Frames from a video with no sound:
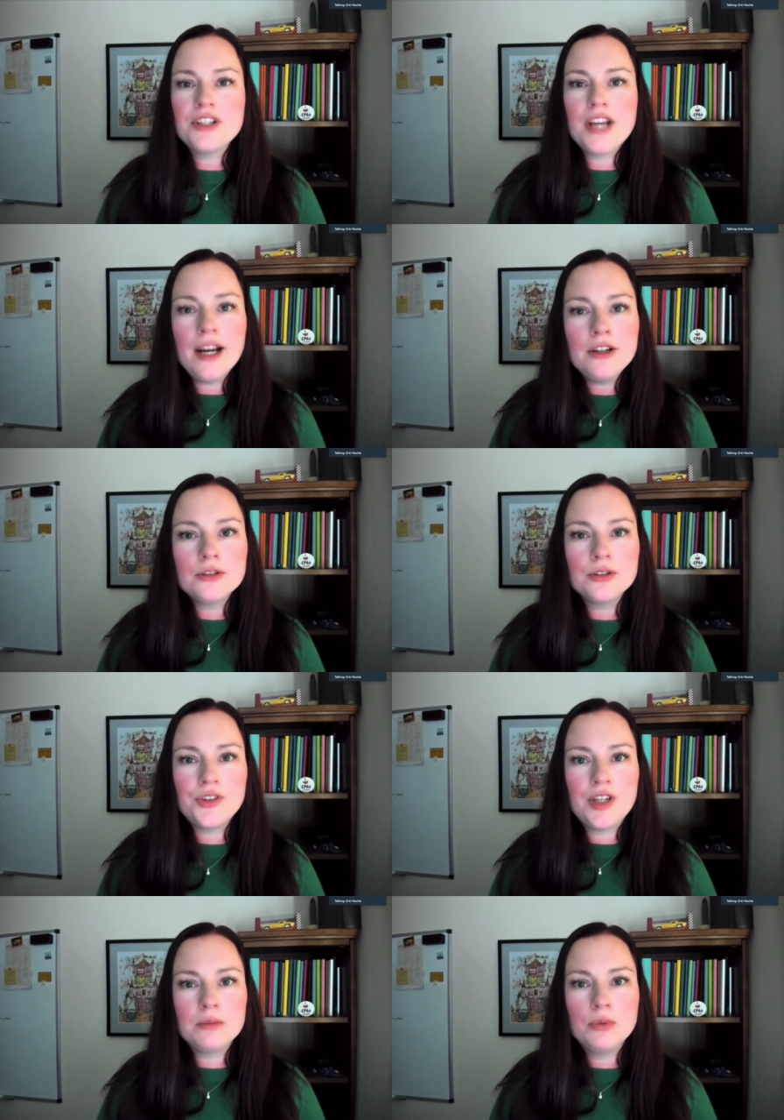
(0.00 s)
technical
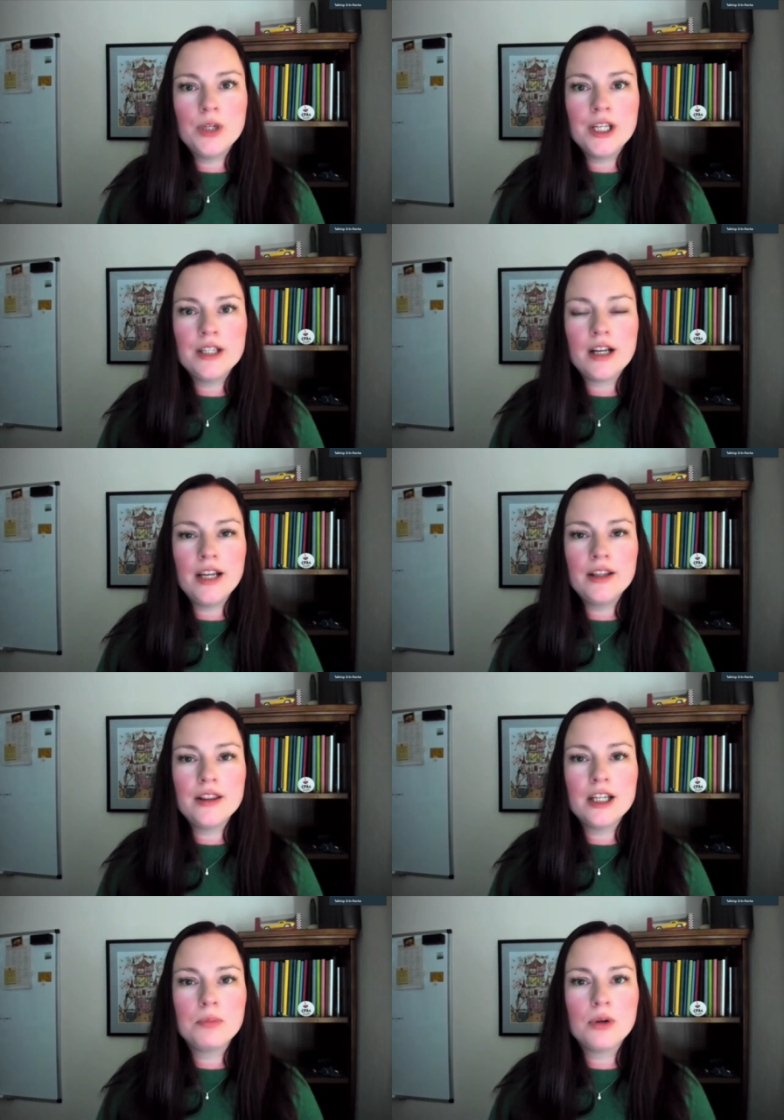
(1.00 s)
standpoint, I
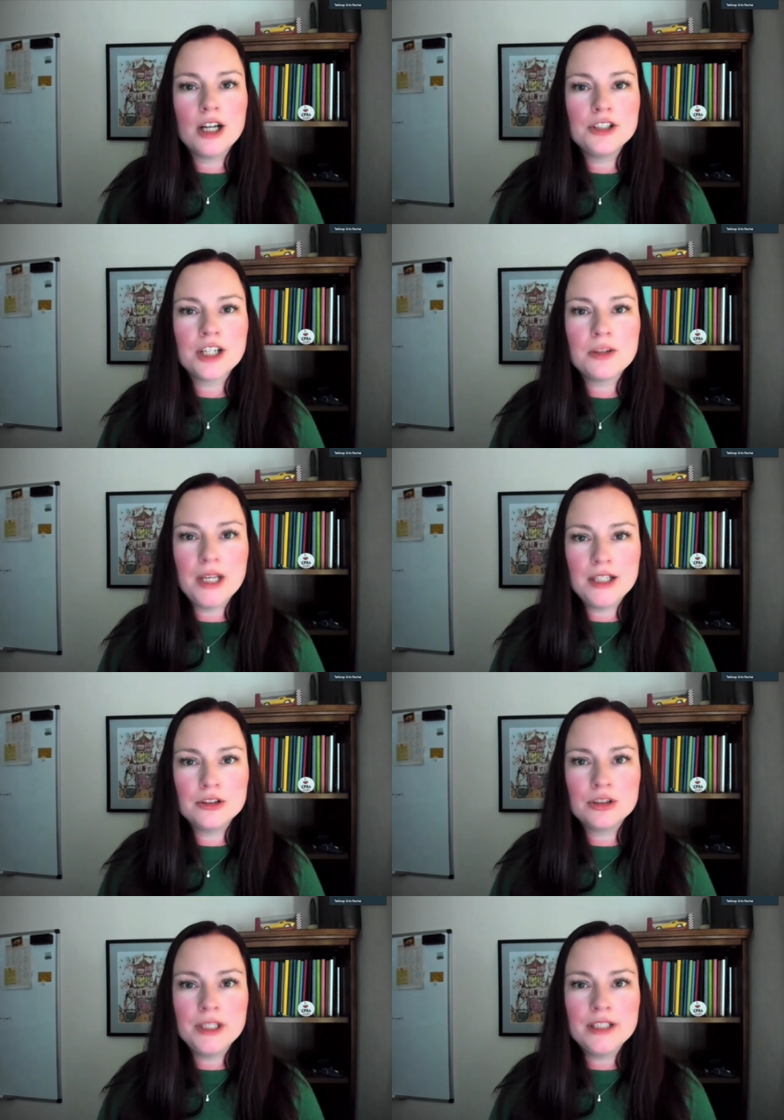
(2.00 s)
think project
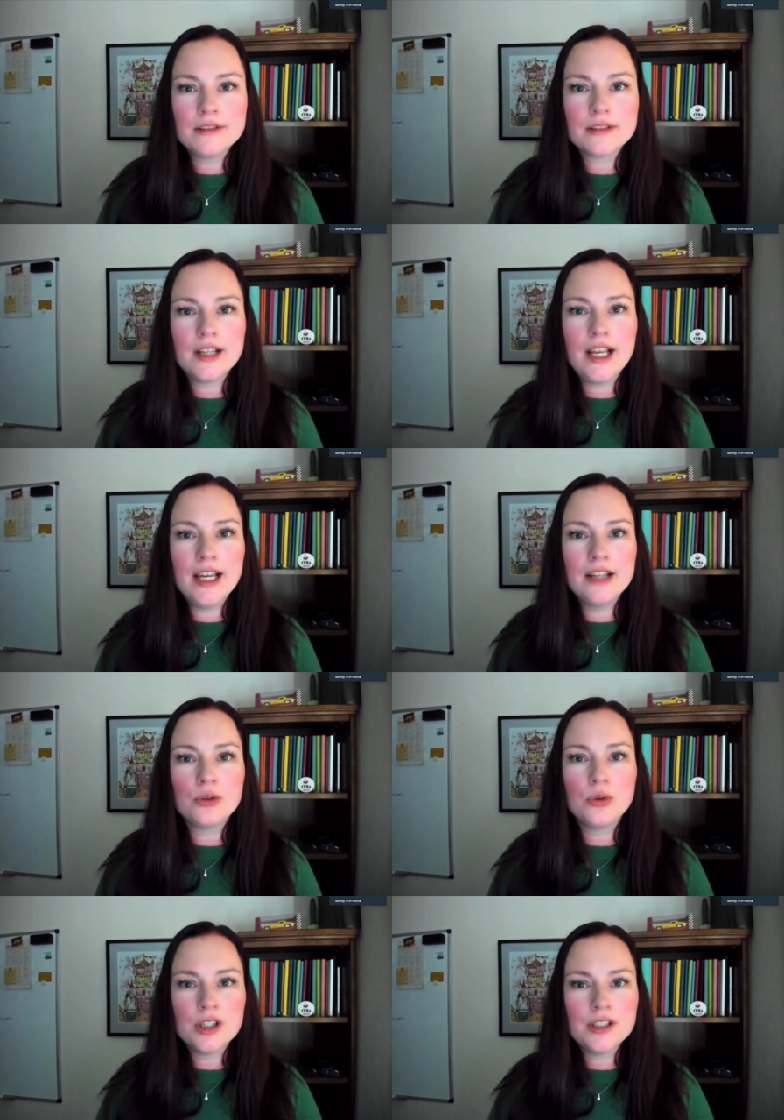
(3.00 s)
management and
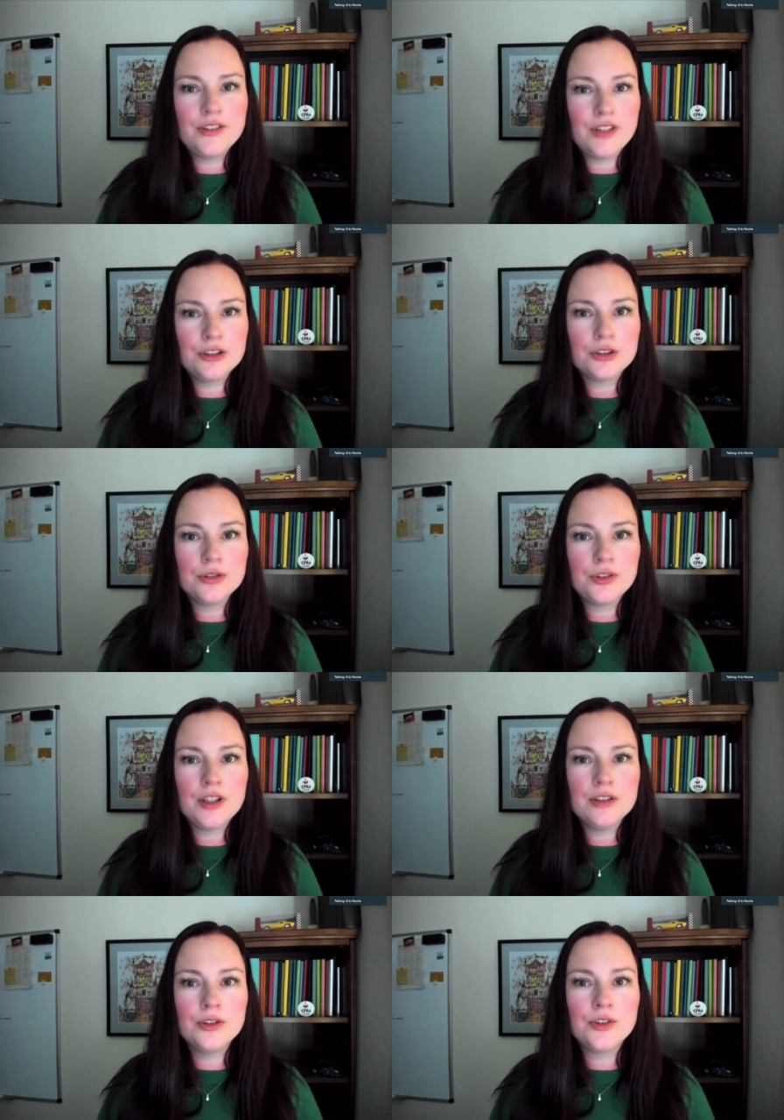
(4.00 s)
organizational
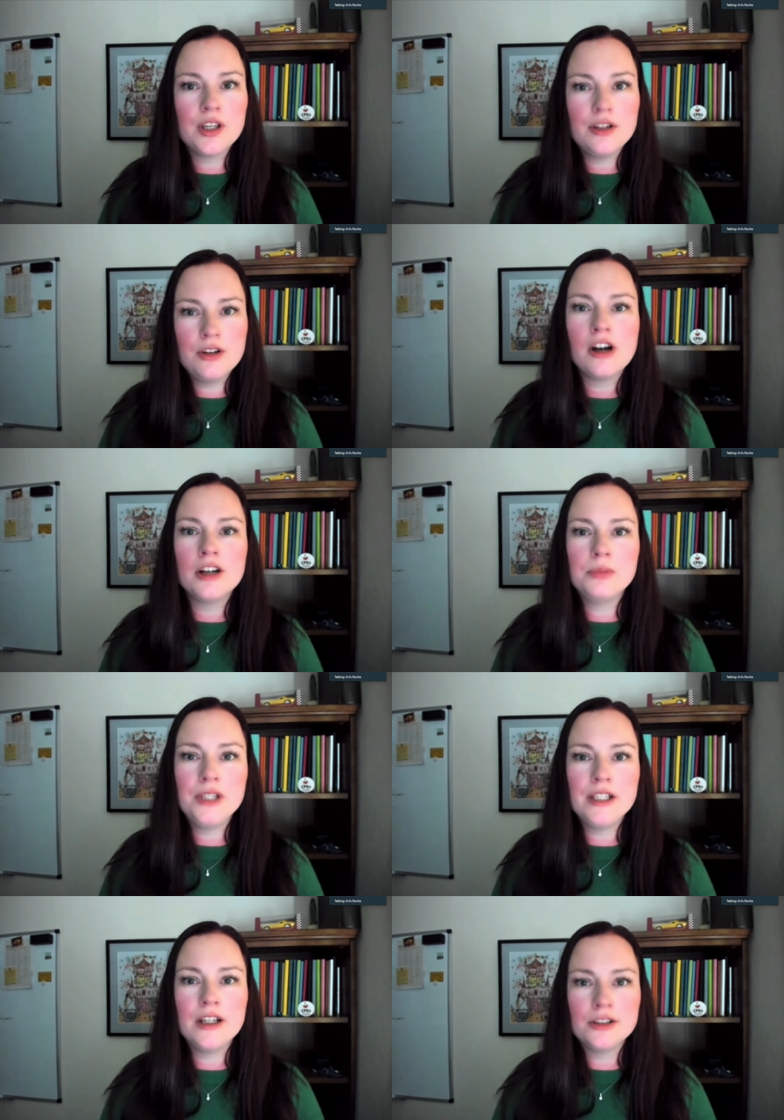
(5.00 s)
skills cannot
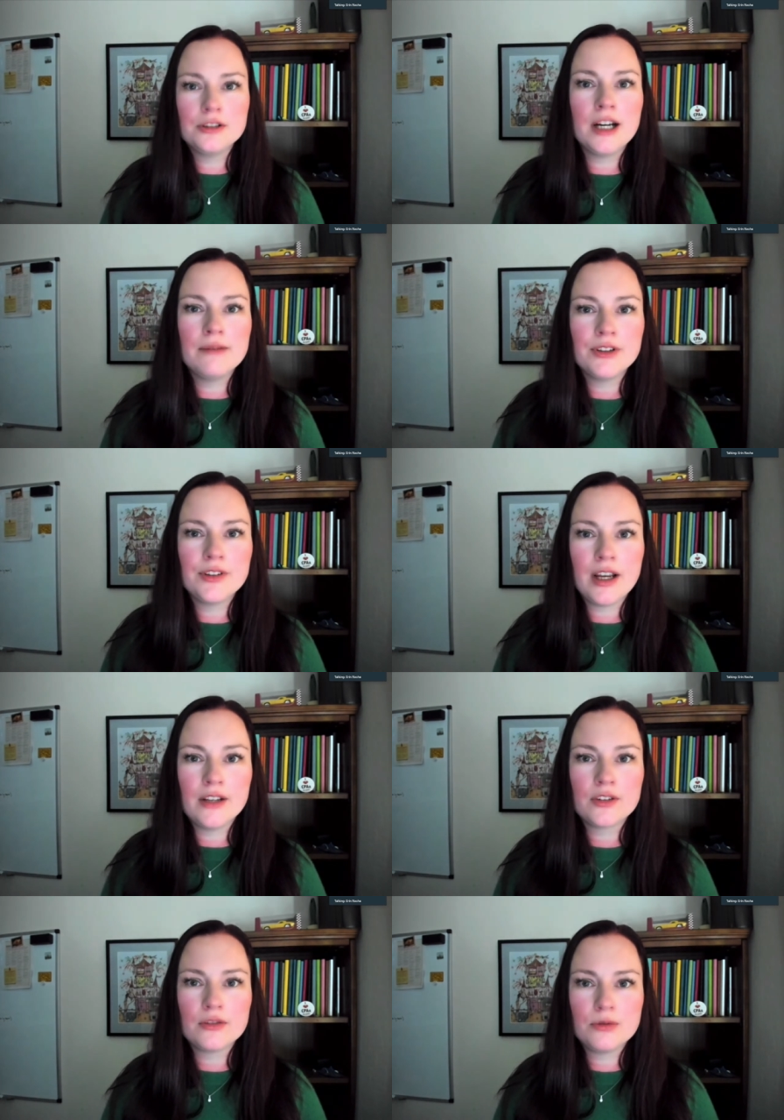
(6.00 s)
be
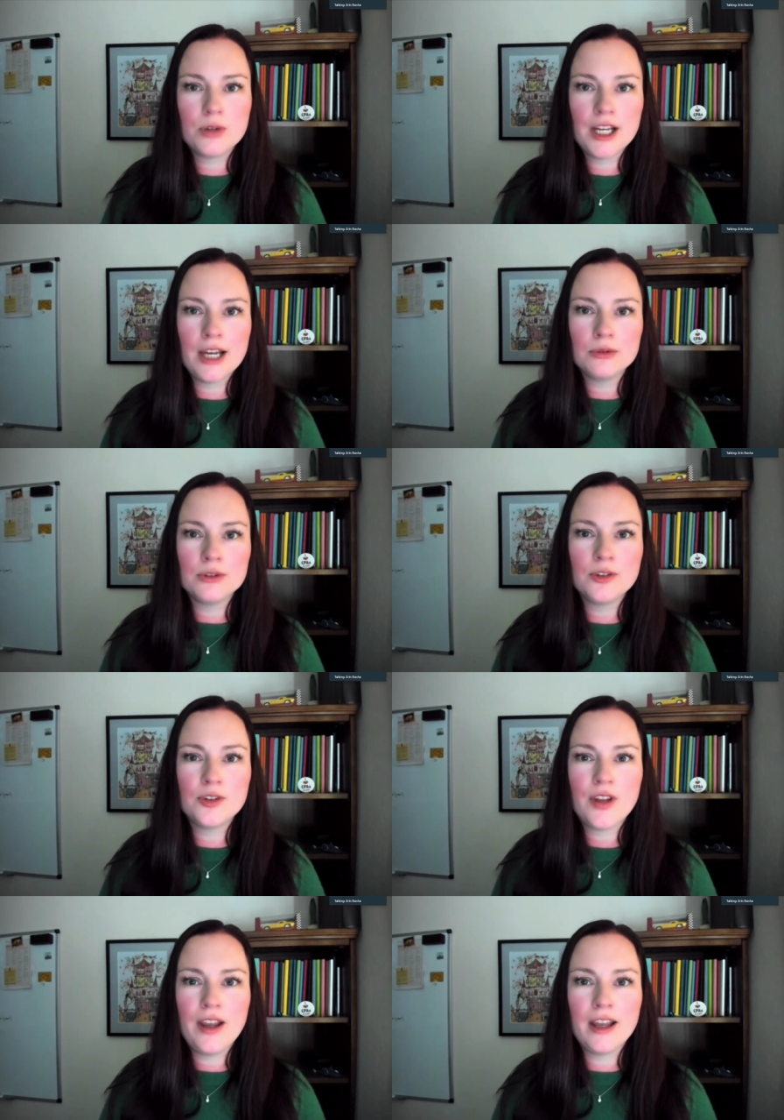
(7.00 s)
underemphasized for
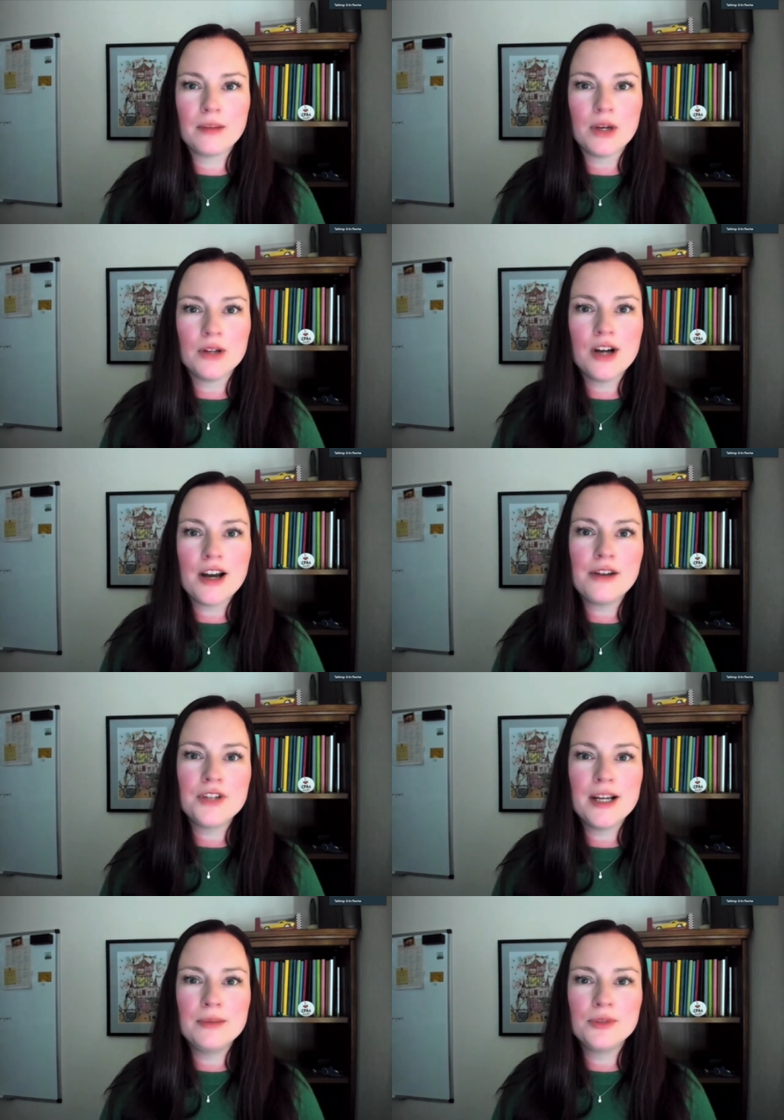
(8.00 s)
accountants. A lot of
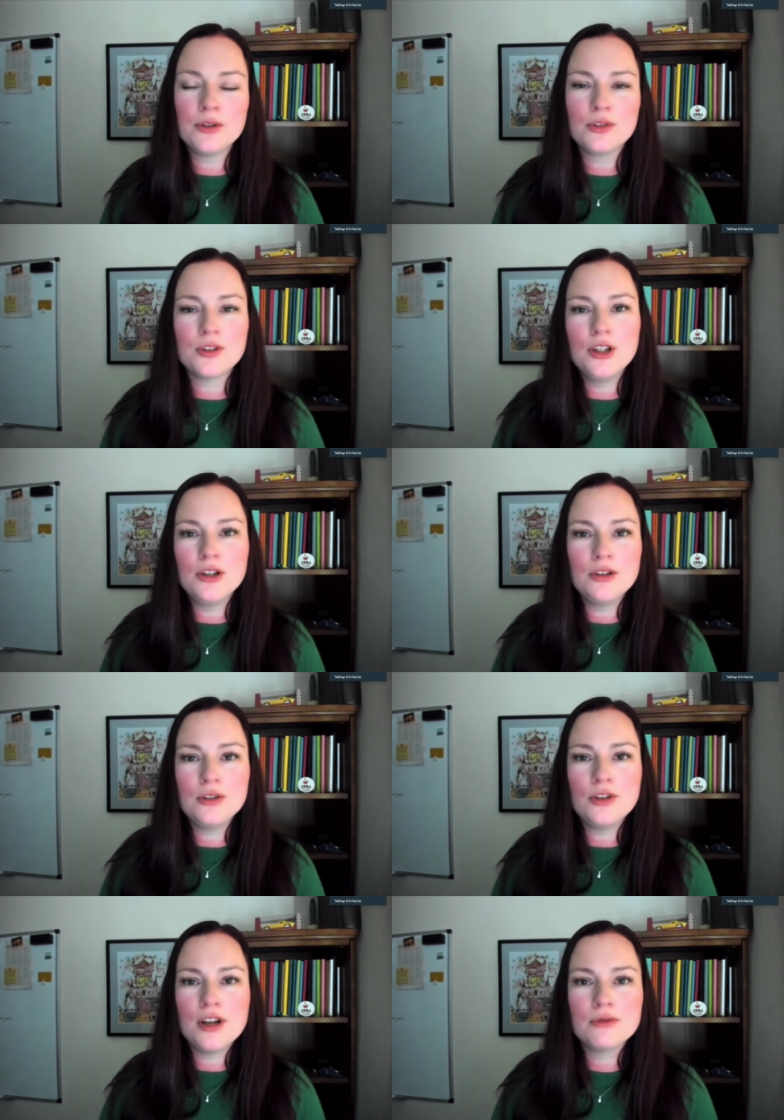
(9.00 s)
times there's a
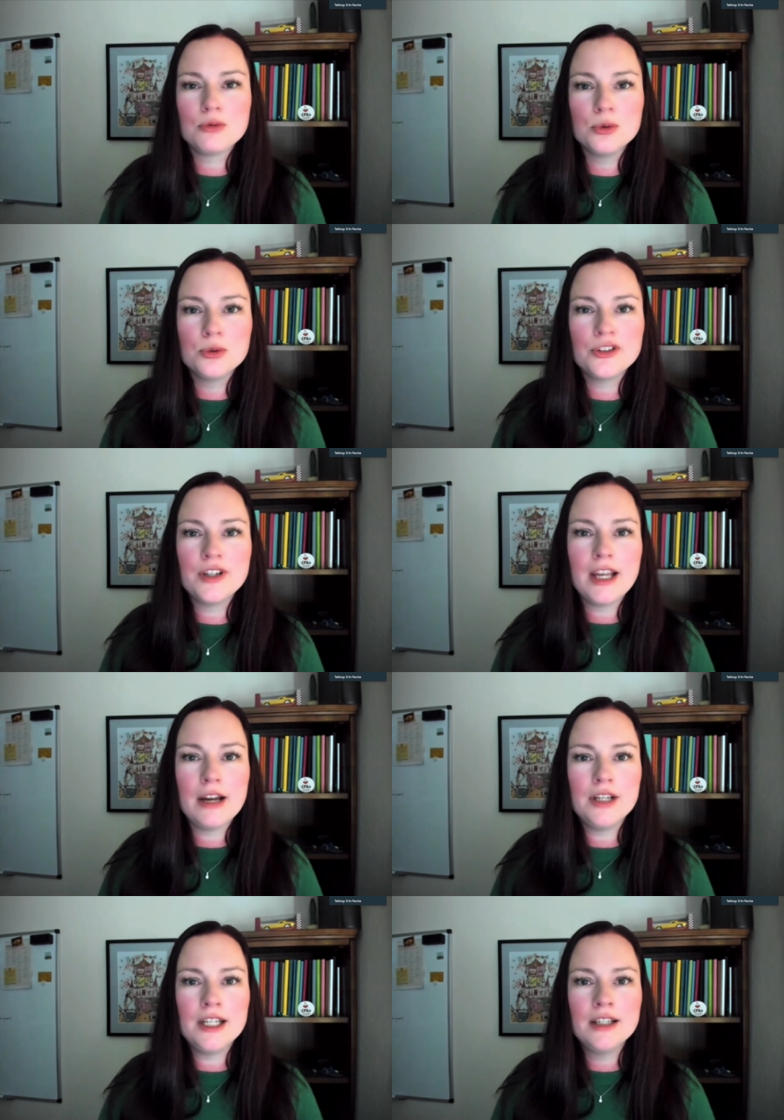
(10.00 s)
lot of rules in
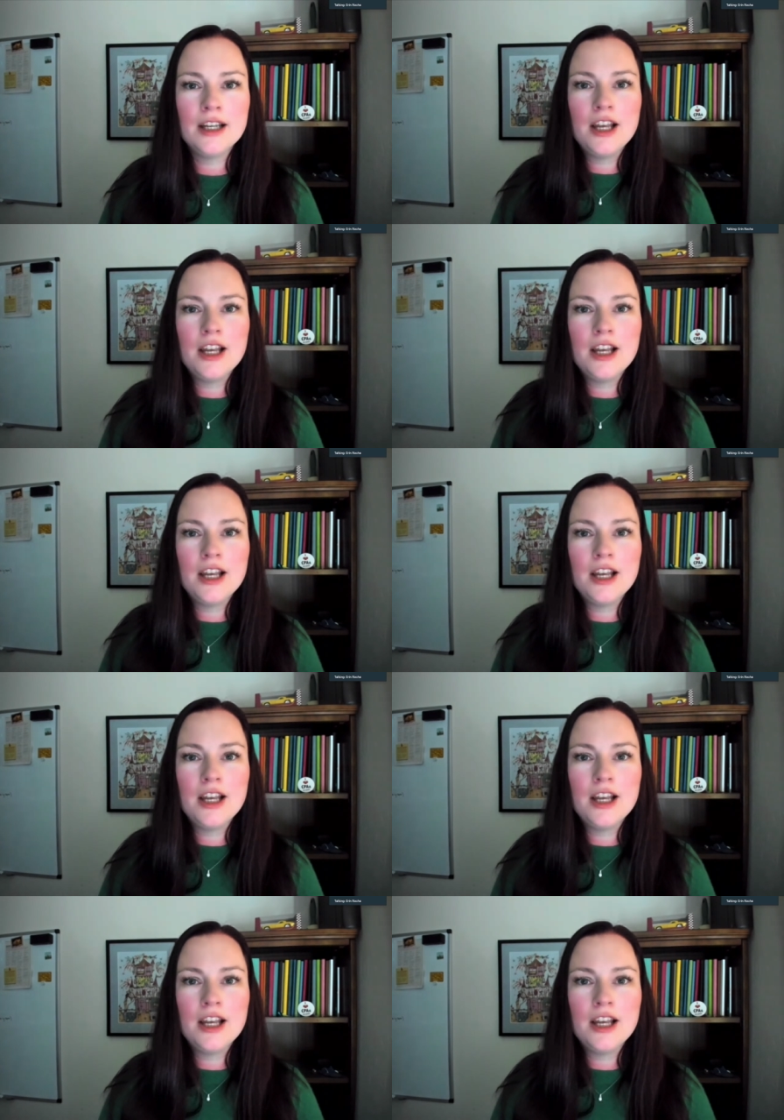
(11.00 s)
accounting,